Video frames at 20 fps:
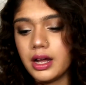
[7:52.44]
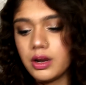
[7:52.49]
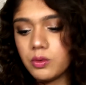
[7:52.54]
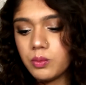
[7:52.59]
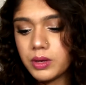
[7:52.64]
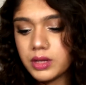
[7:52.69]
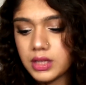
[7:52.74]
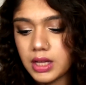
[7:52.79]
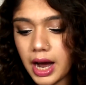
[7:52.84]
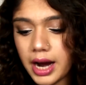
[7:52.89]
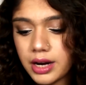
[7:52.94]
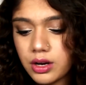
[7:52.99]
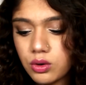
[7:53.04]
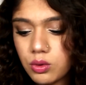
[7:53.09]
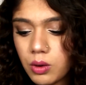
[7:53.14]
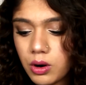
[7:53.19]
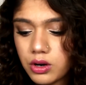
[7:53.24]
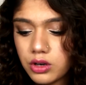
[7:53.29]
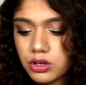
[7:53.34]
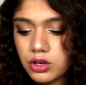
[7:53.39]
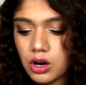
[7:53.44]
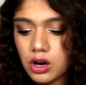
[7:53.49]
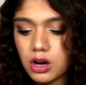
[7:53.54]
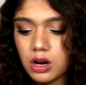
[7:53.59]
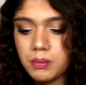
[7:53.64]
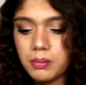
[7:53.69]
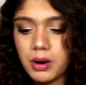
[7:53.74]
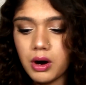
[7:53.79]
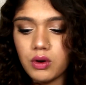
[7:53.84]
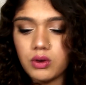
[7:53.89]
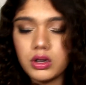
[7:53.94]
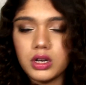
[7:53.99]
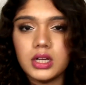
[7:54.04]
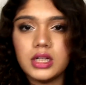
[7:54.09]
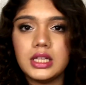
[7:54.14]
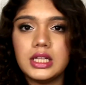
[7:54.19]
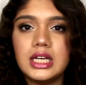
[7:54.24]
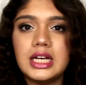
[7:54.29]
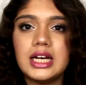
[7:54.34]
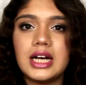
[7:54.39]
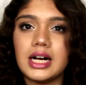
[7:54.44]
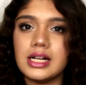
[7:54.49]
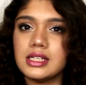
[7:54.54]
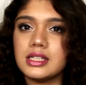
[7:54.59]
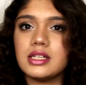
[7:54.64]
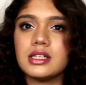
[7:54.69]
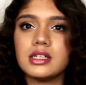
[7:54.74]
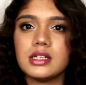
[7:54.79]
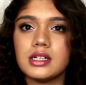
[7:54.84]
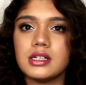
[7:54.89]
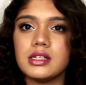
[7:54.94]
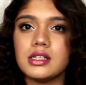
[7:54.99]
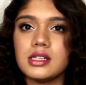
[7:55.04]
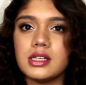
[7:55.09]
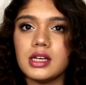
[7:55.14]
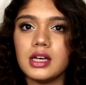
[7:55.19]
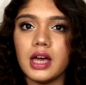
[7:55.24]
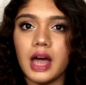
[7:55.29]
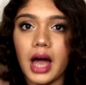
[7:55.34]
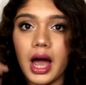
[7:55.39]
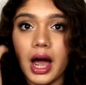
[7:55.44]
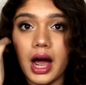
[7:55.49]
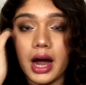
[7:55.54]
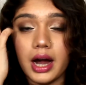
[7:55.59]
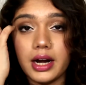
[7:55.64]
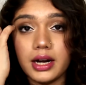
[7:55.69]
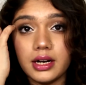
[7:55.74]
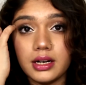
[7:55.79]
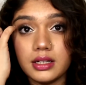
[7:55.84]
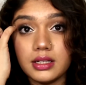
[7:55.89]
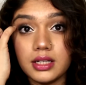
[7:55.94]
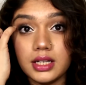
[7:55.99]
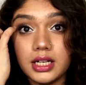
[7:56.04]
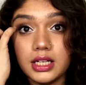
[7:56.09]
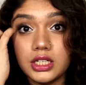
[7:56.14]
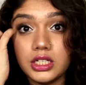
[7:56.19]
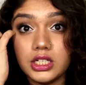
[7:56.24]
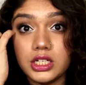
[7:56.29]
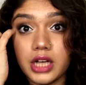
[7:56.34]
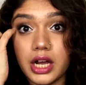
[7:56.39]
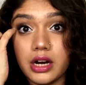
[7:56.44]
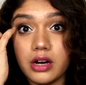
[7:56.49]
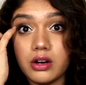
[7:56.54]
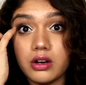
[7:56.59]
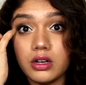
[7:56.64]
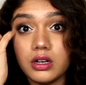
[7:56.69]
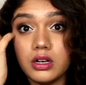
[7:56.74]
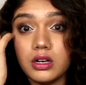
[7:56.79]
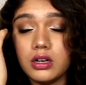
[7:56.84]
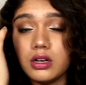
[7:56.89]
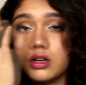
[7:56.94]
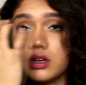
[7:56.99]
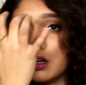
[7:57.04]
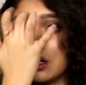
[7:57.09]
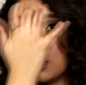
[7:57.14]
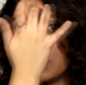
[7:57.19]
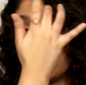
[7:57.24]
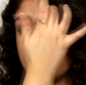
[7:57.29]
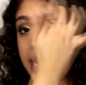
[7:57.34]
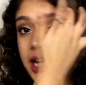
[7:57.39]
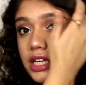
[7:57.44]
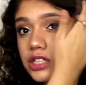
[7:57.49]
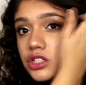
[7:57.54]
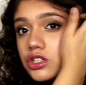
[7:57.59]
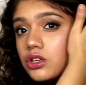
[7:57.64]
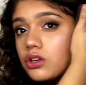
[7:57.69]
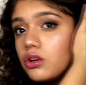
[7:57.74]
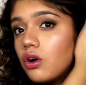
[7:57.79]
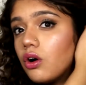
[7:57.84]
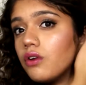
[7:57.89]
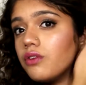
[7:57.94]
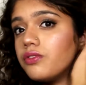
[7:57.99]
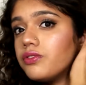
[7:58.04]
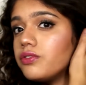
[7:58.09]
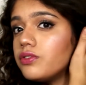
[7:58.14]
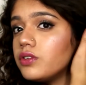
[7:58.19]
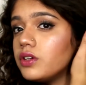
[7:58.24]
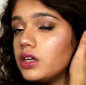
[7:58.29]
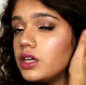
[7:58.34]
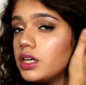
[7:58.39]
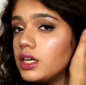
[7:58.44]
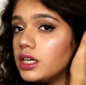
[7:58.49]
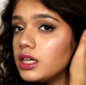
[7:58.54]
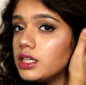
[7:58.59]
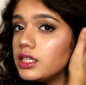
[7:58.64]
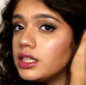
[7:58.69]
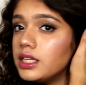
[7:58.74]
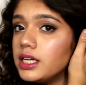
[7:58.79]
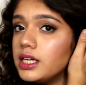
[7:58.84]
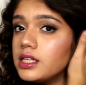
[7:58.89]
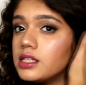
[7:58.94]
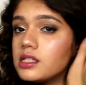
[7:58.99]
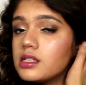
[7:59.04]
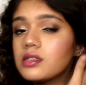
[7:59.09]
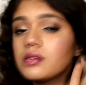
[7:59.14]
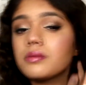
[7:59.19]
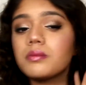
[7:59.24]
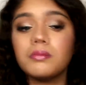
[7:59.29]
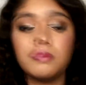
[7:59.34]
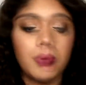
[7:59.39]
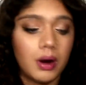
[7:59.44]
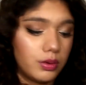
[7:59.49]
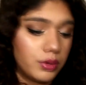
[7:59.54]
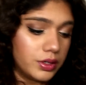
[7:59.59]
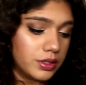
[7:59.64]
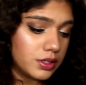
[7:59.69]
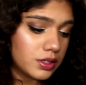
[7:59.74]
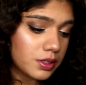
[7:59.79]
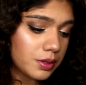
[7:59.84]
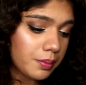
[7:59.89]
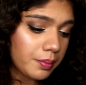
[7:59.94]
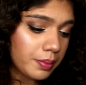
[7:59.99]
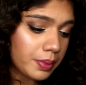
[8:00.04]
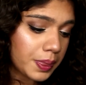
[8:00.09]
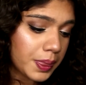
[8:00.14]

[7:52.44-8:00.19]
done with, I do want to talk about the consistency and the general texture of these powders.